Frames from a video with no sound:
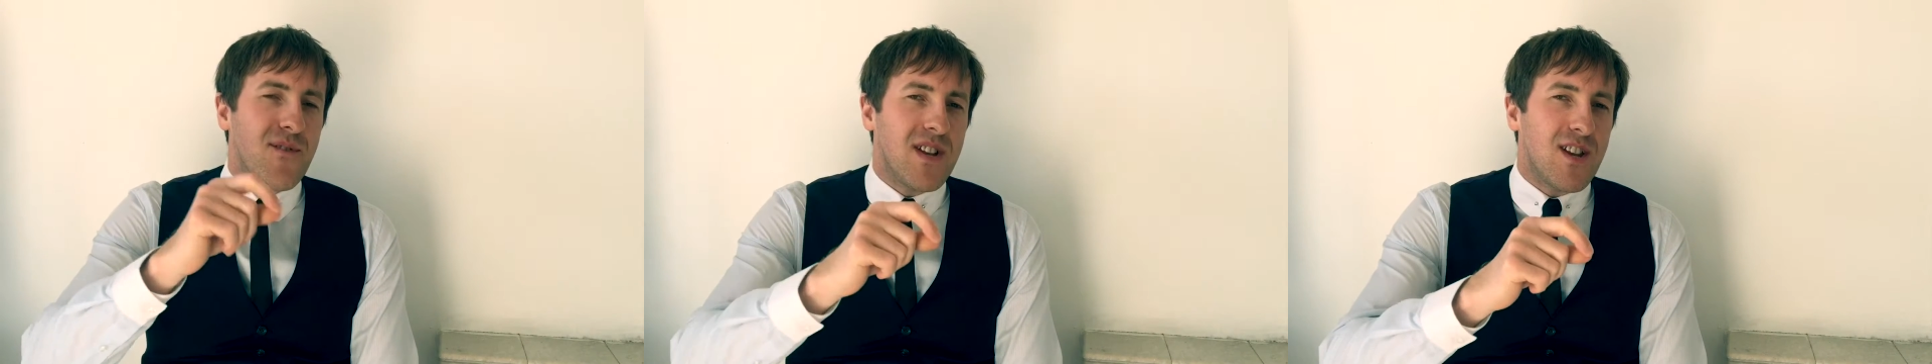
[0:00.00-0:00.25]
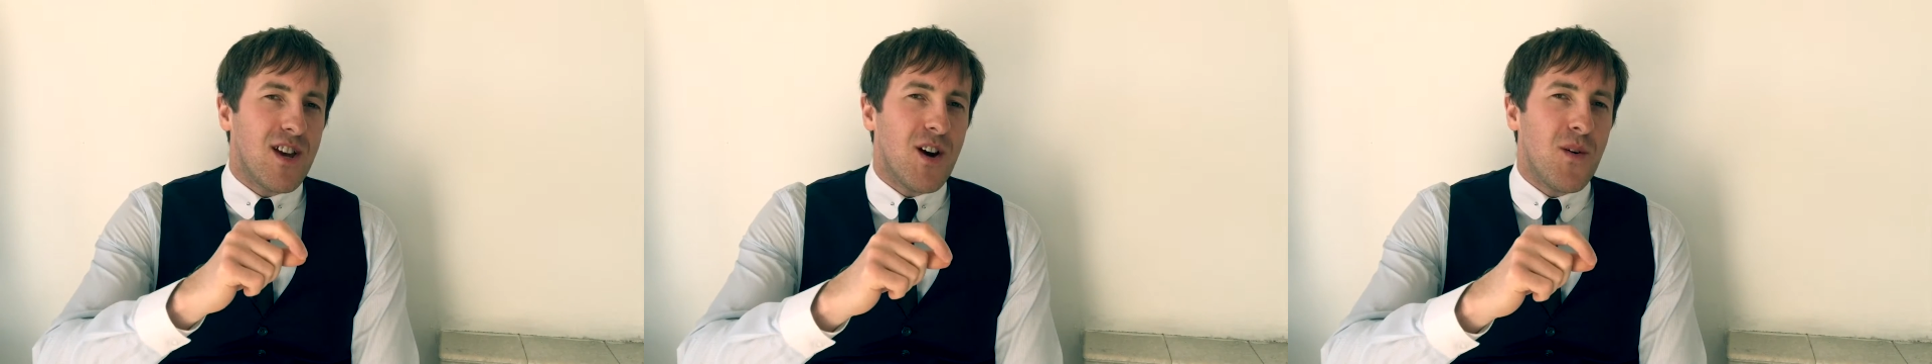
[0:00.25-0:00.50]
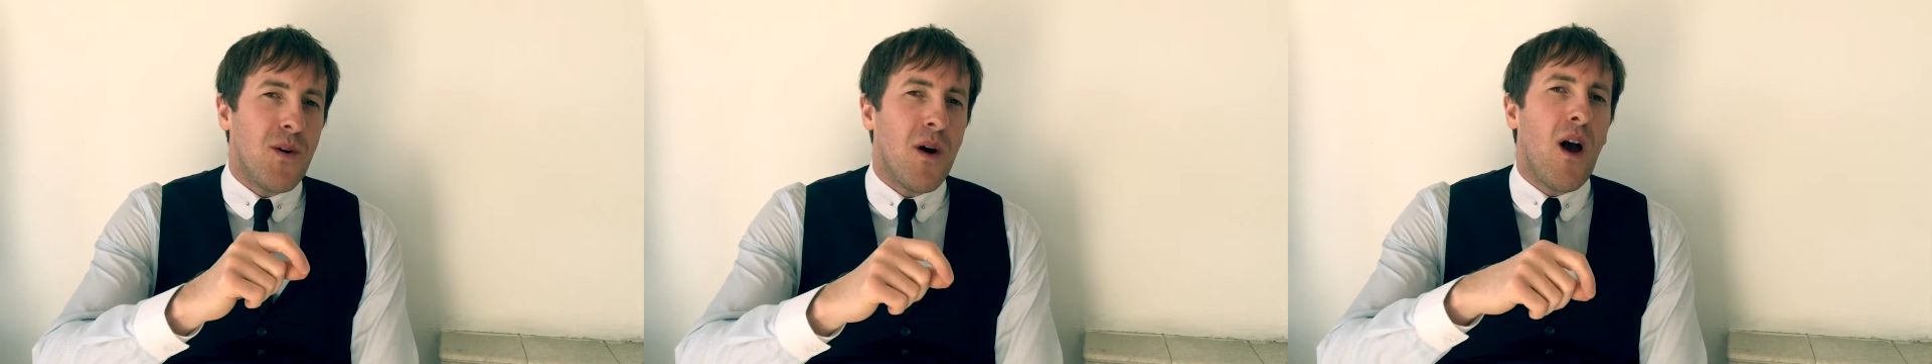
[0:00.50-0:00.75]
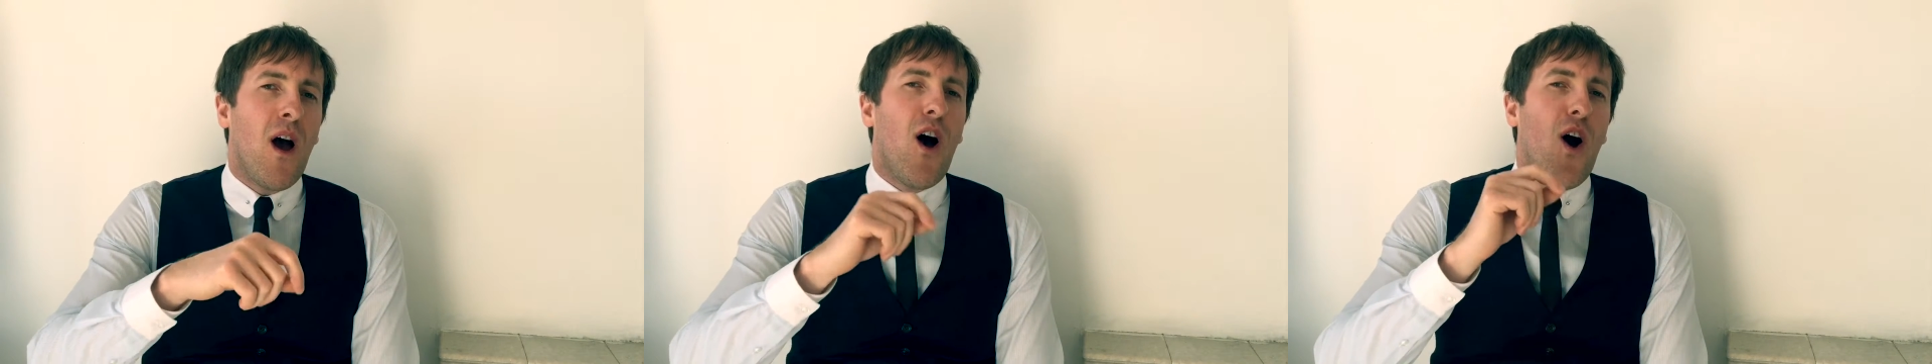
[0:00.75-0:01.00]
video
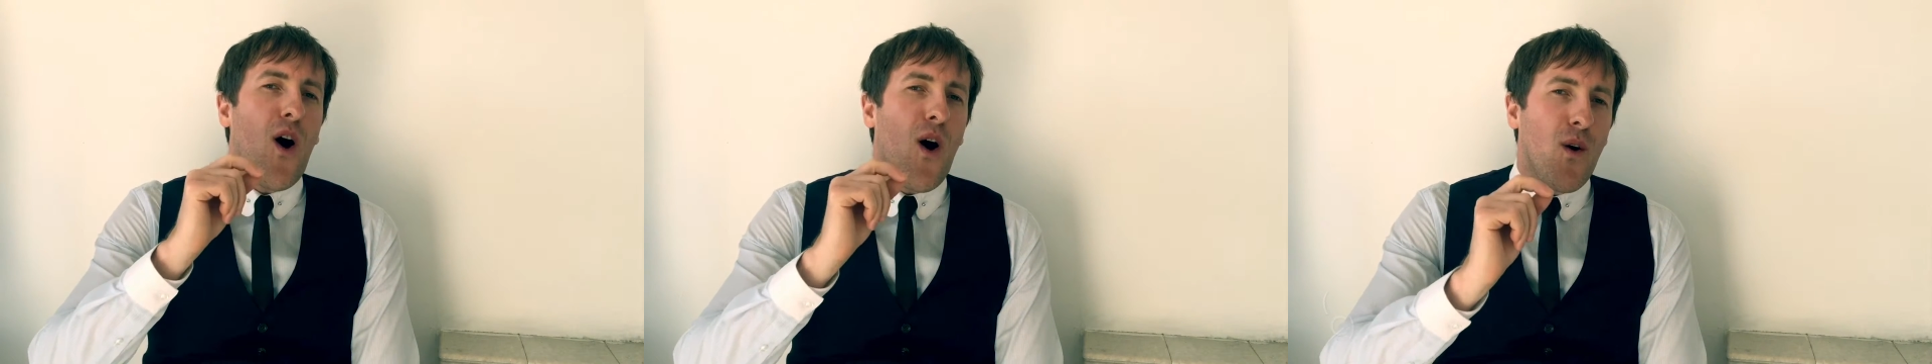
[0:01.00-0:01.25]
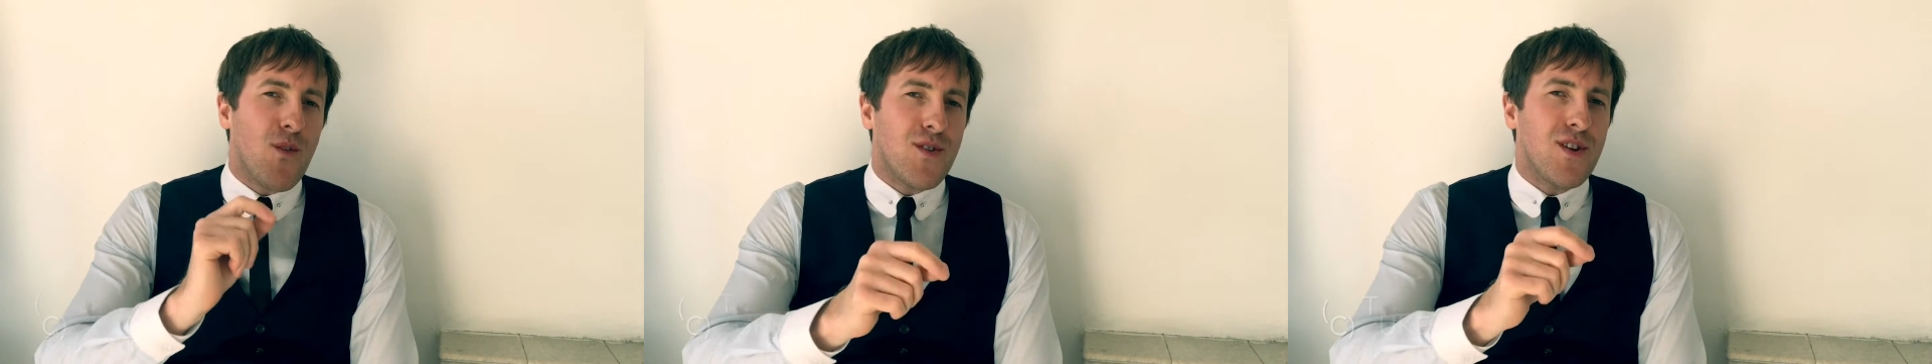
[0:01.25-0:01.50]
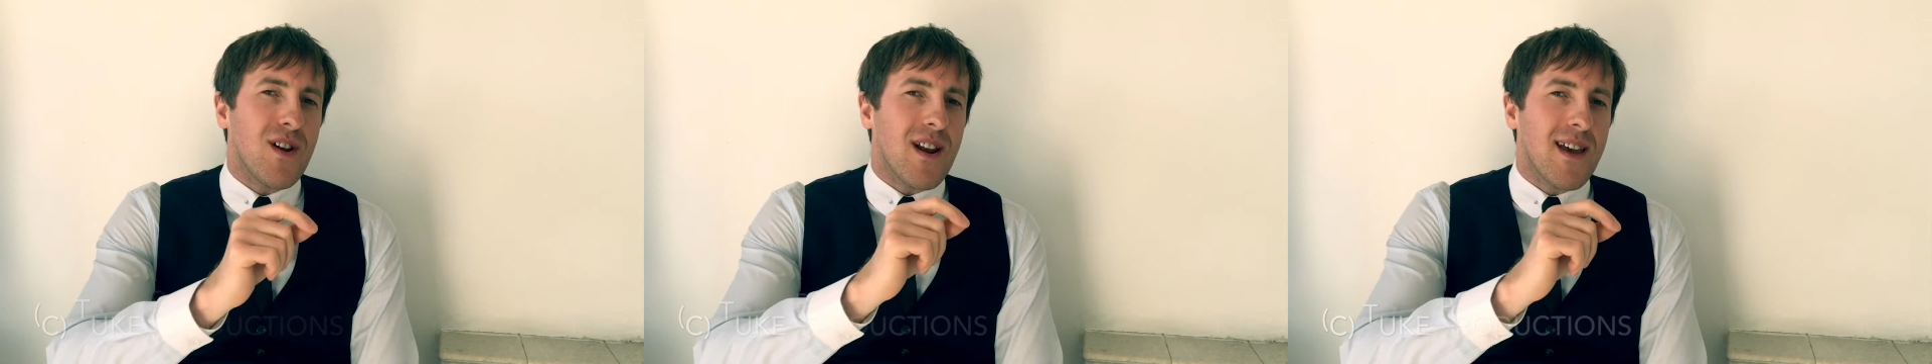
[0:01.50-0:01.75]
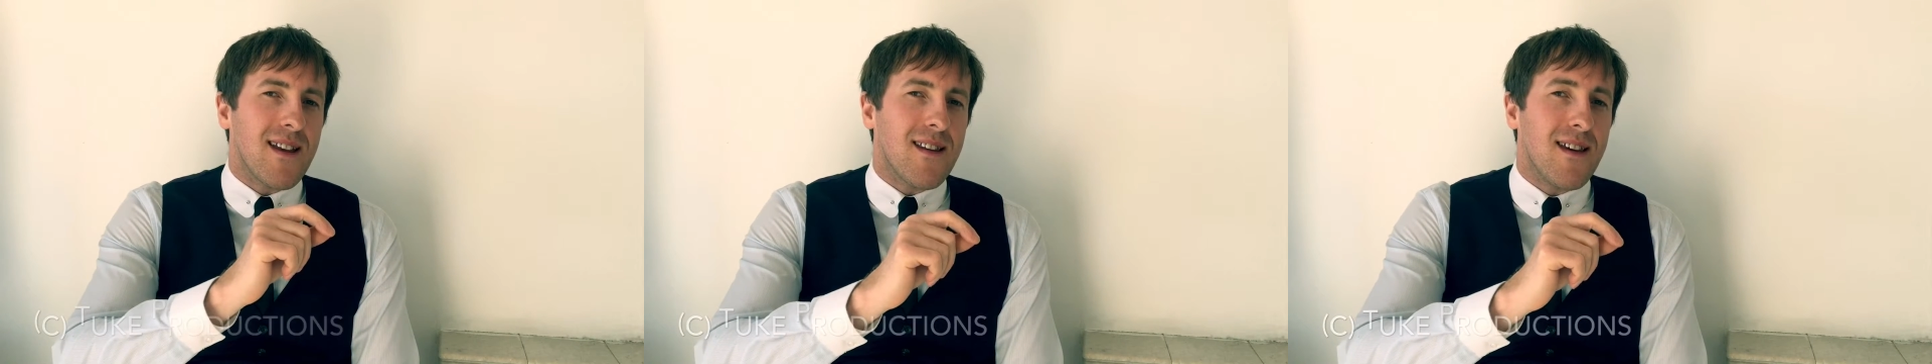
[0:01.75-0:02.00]
onto your
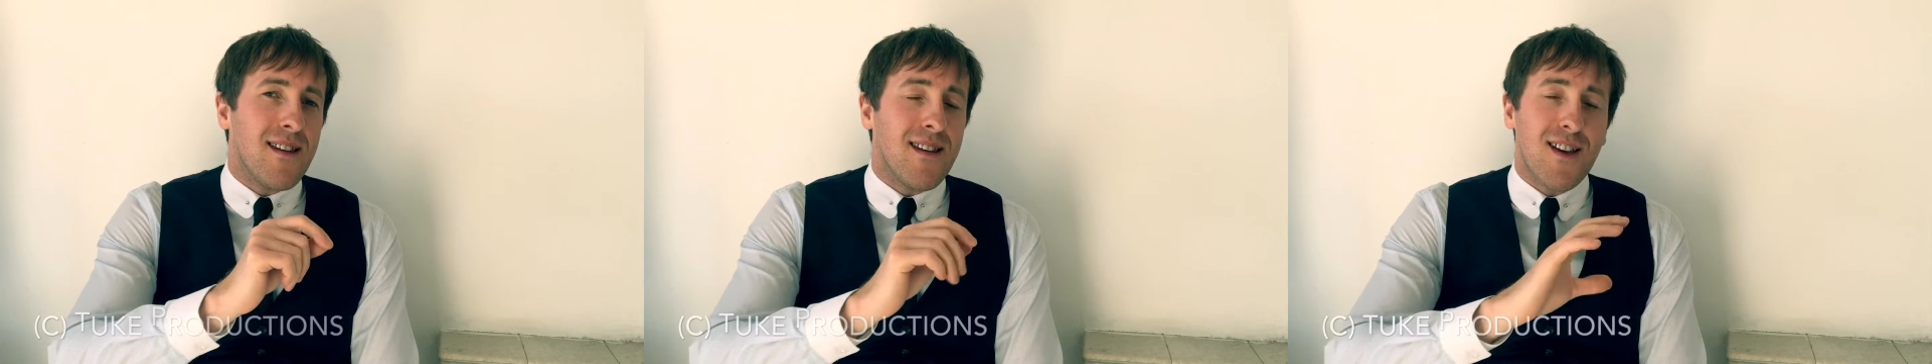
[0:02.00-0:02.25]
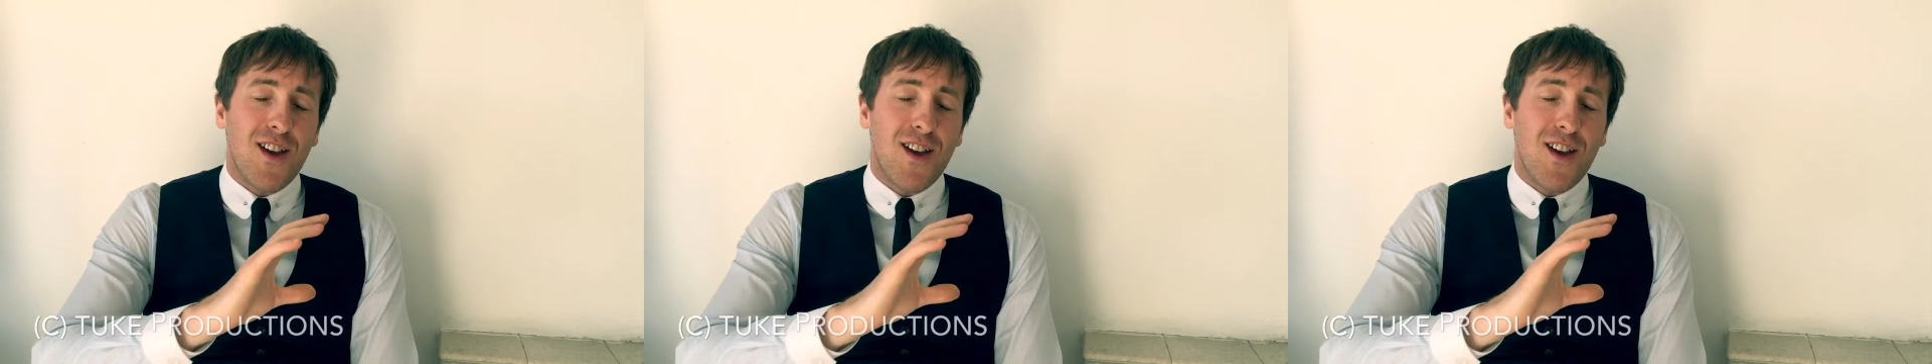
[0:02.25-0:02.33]
LinkedIn.